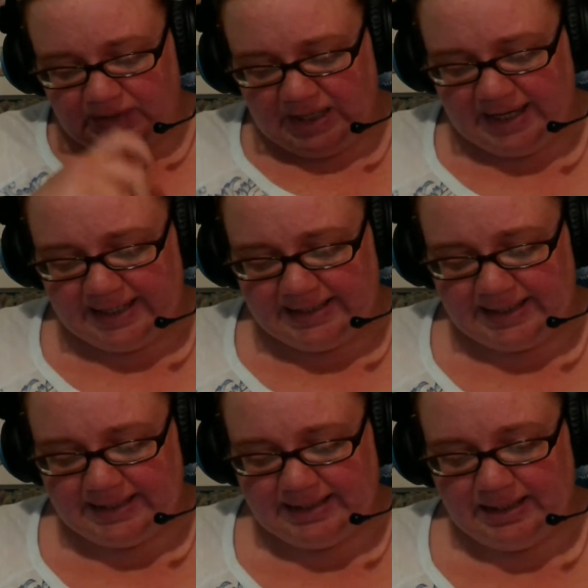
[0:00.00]
And
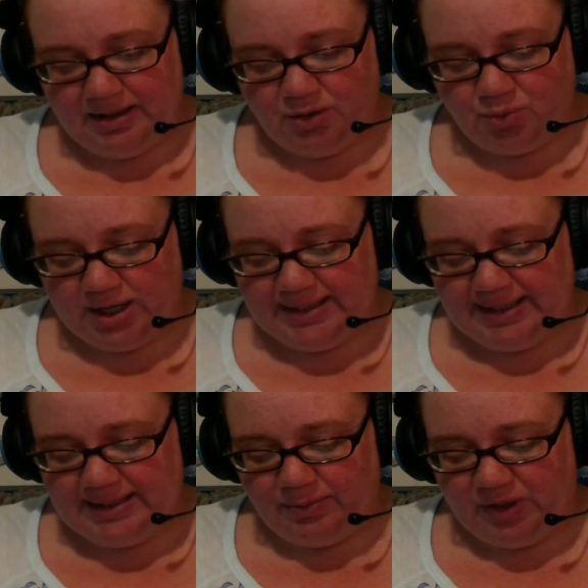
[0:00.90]
Ron
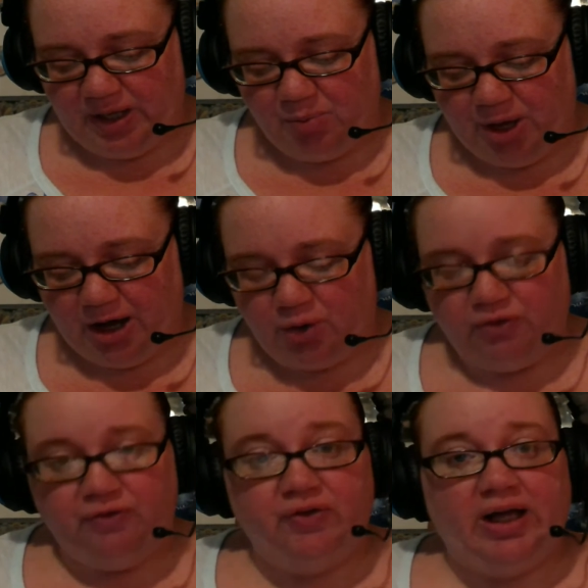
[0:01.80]
says something about
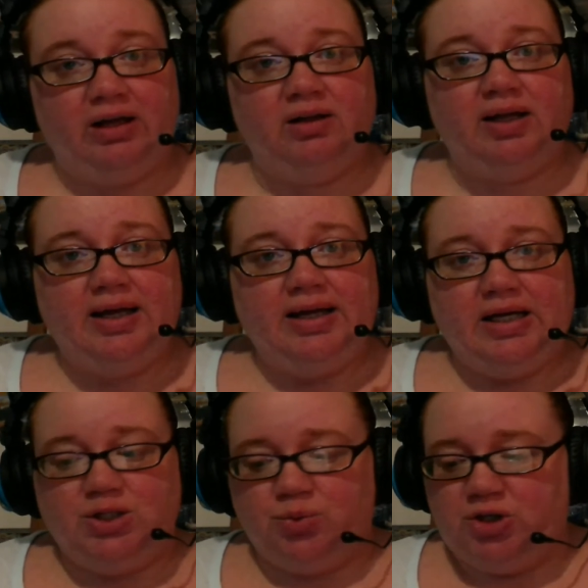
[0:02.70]
Phil,
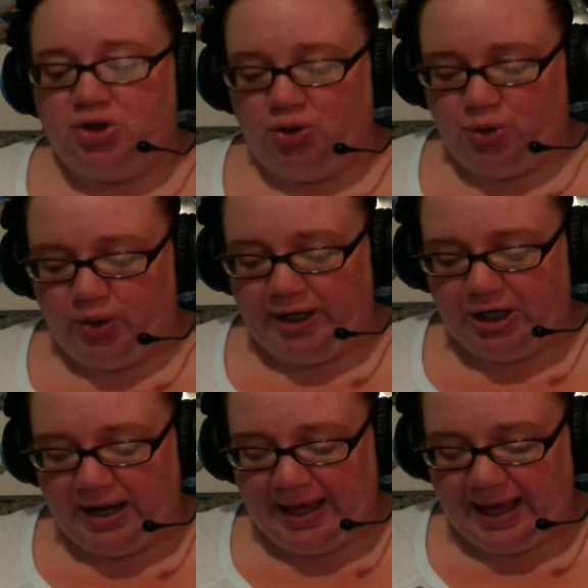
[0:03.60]
his original
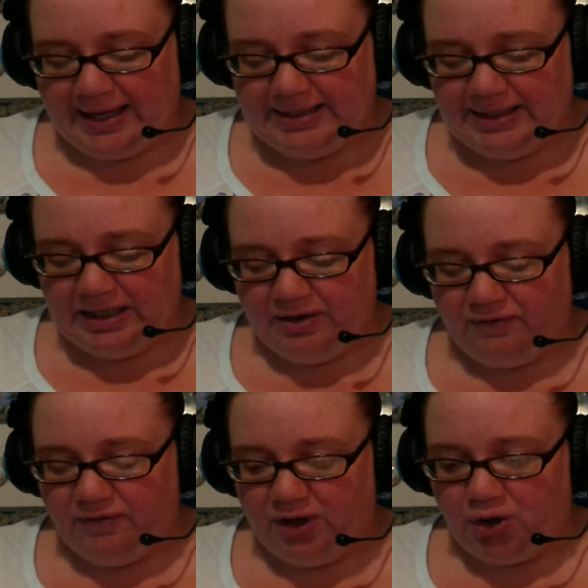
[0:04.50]
lawyer. I had to
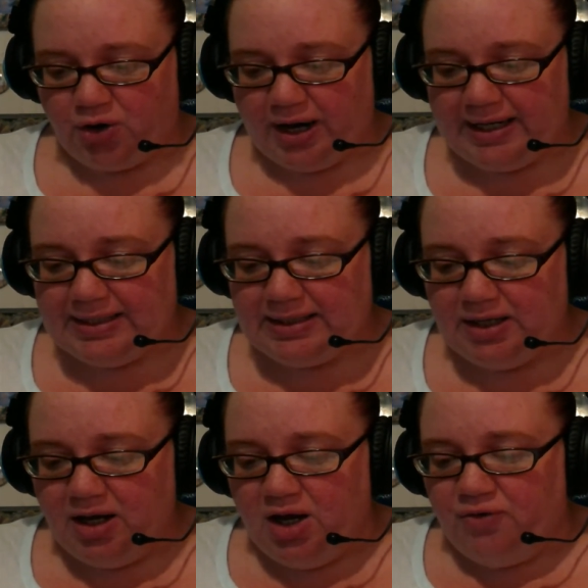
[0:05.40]
give Phil credit
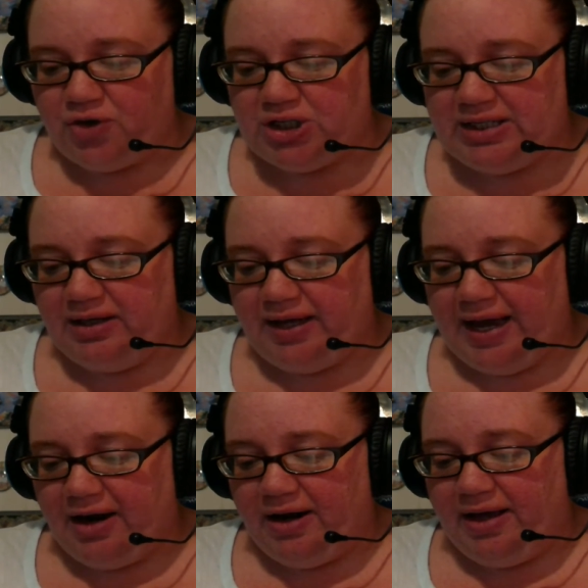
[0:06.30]
for still
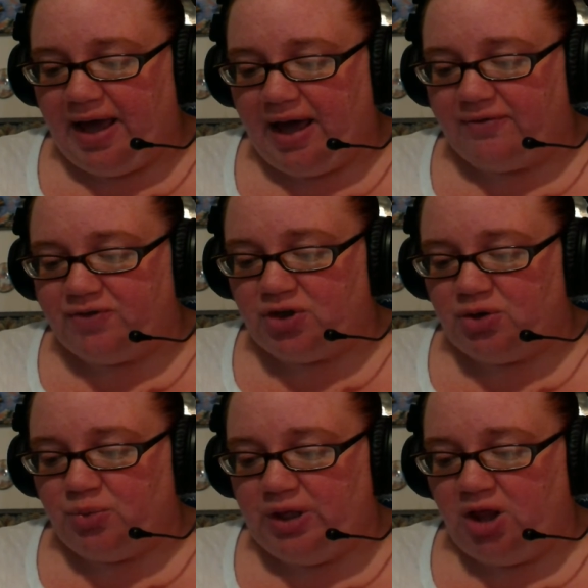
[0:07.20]
caring after
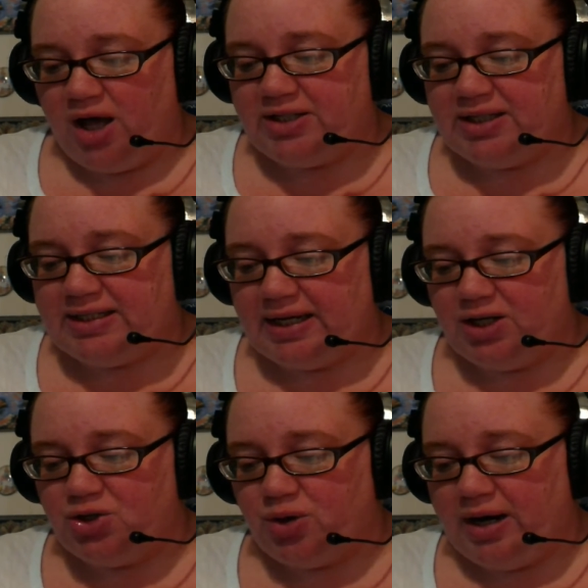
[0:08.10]
we lost the
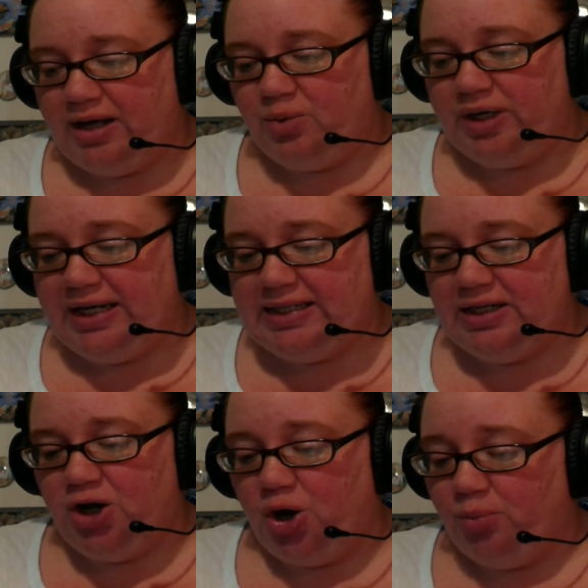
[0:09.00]
second trial when he
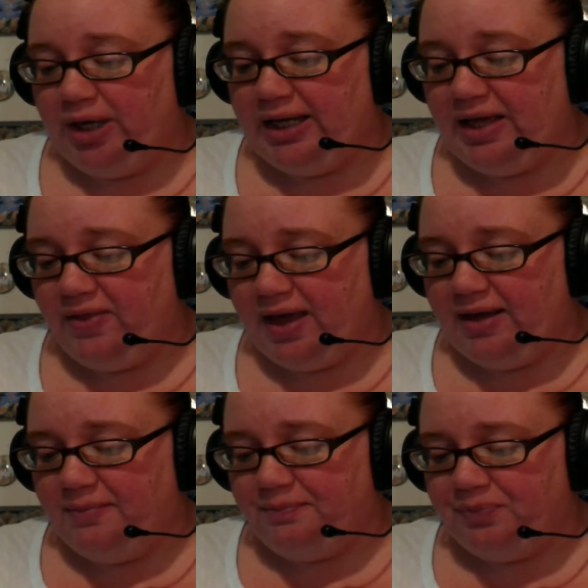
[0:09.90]
didn't owe me anything.